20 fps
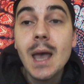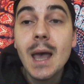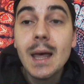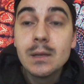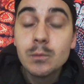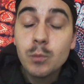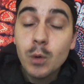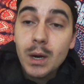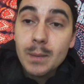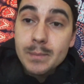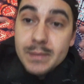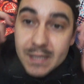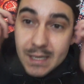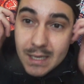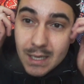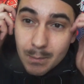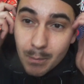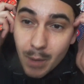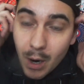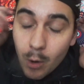and what I'm
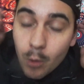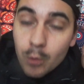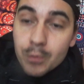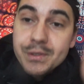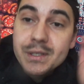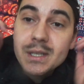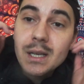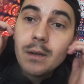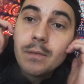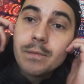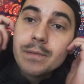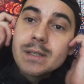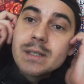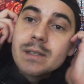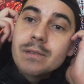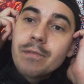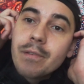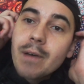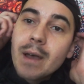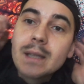seeing in my own self is
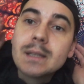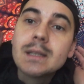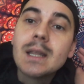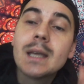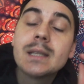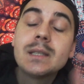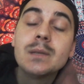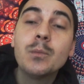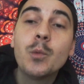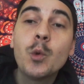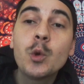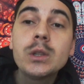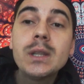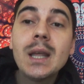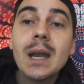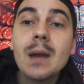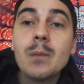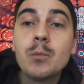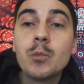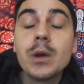the fact that the more
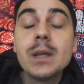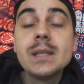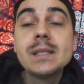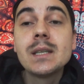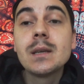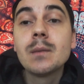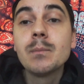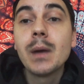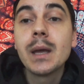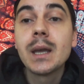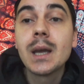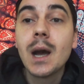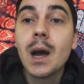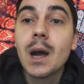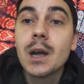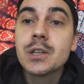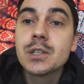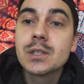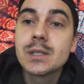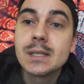that I'm raising my
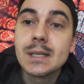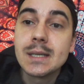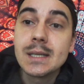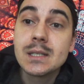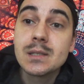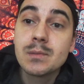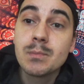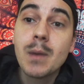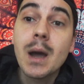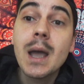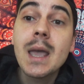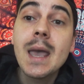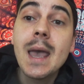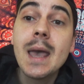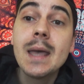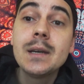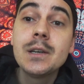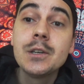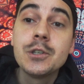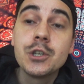consciousness, my
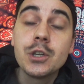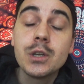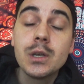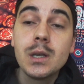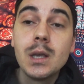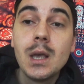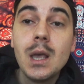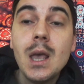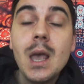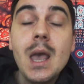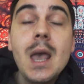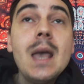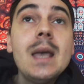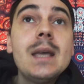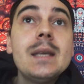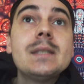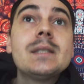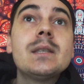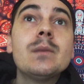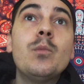energy,
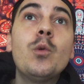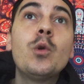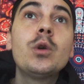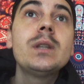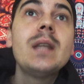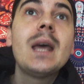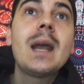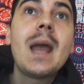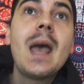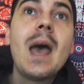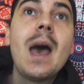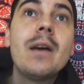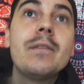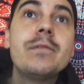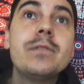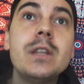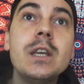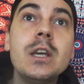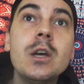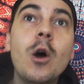is the more that I
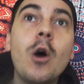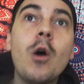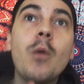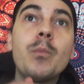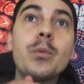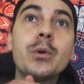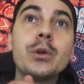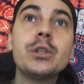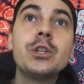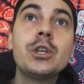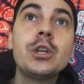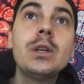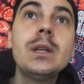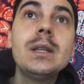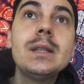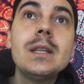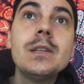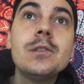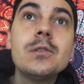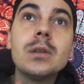have the
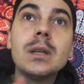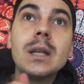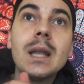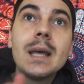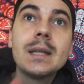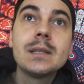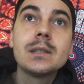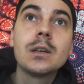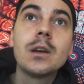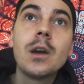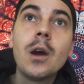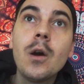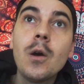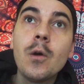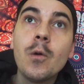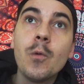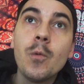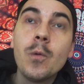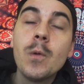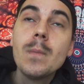opportunity to let
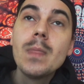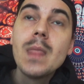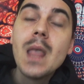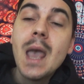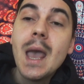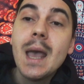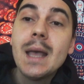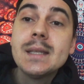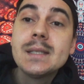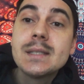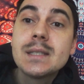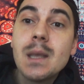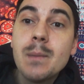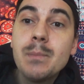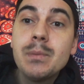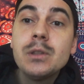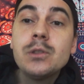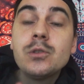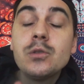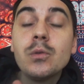go and
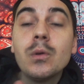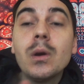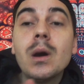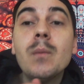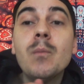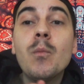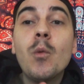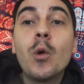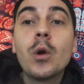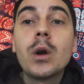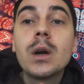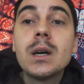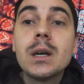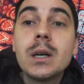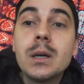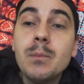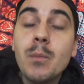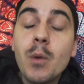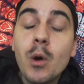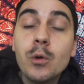step into a more
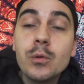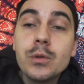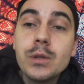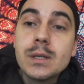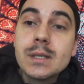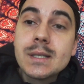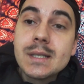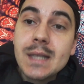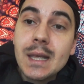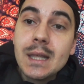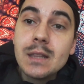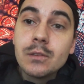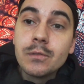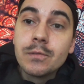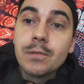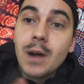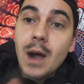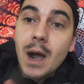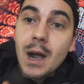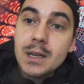harmonious state
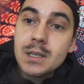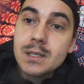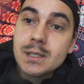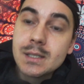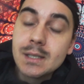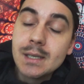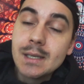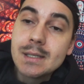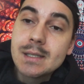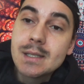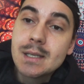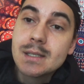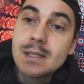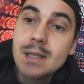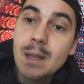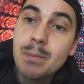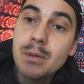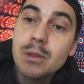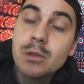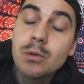of consciousness,
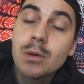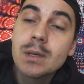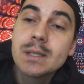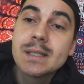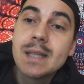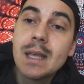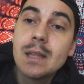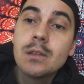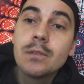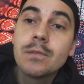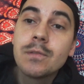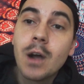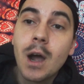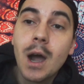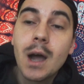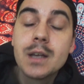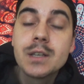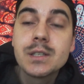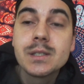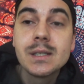step into a state of
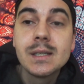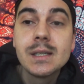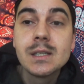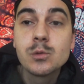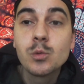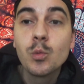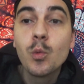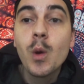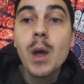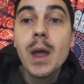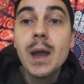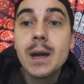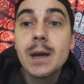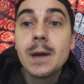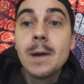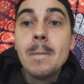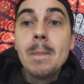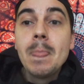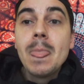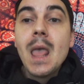consciousness
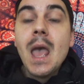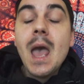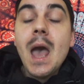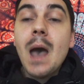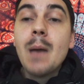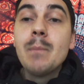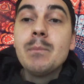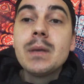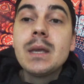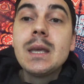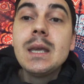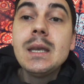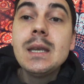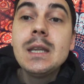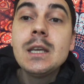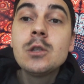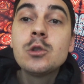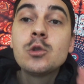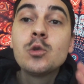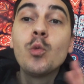where I'm
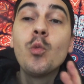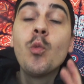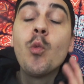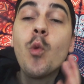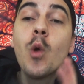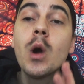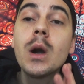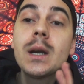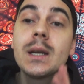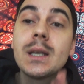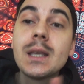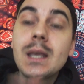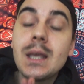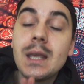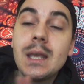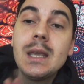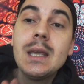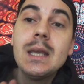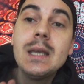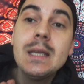beginning to
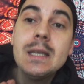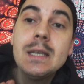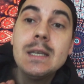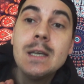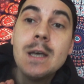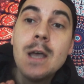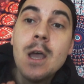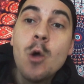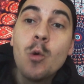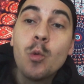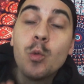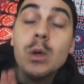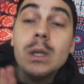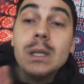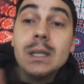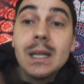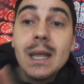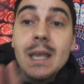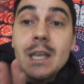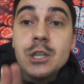work in
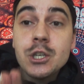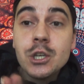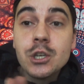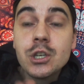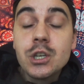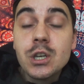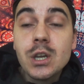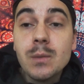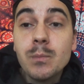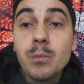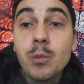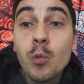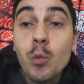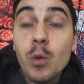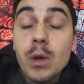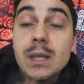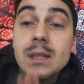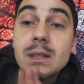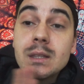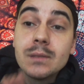relationship
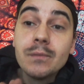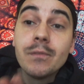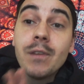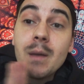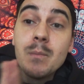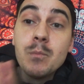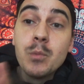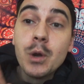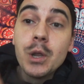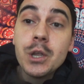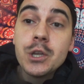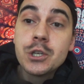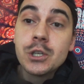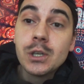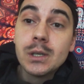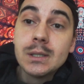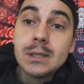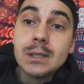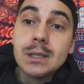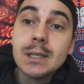with
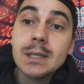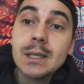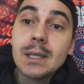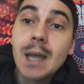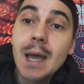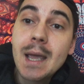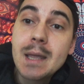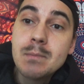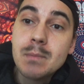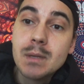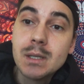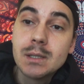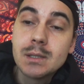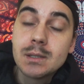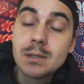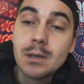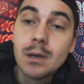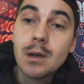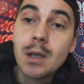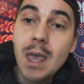vibrational
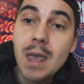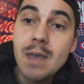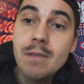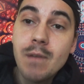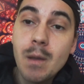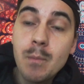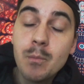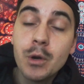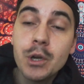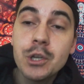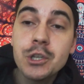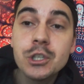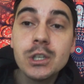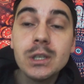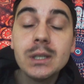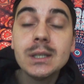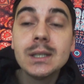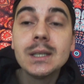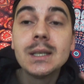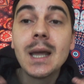alignment. Okay,
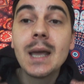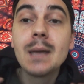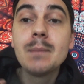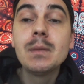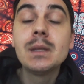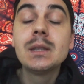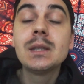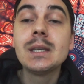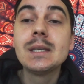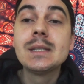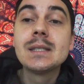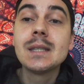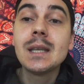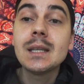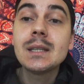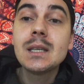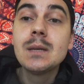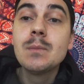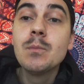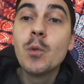vibrational alignment is
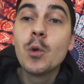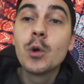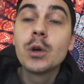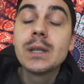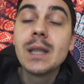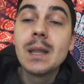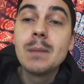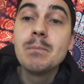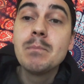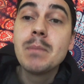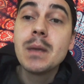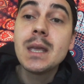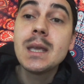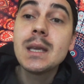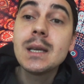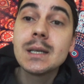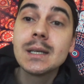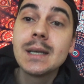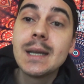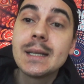nothing more than
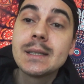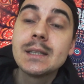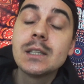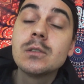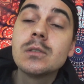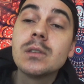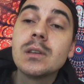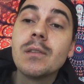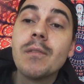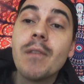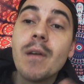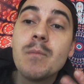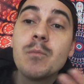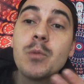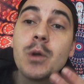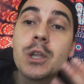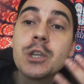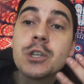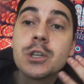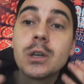being connected to the
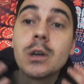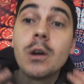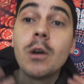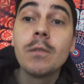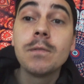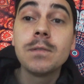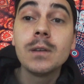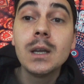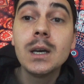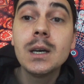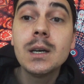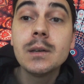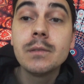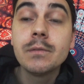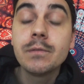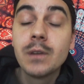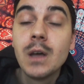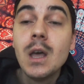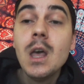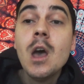vibration of
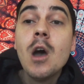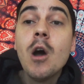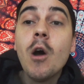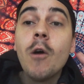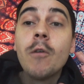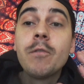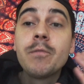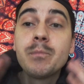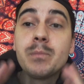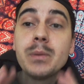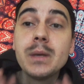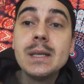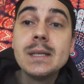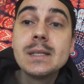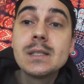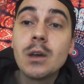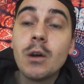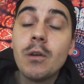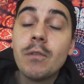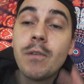love, of
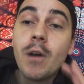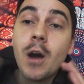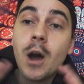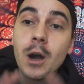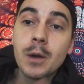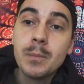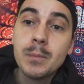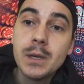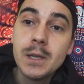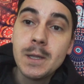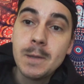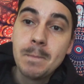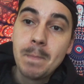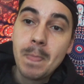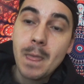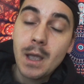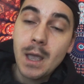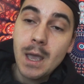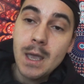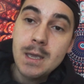peace, of harmony.
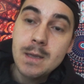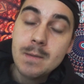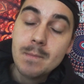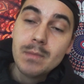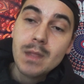Okay,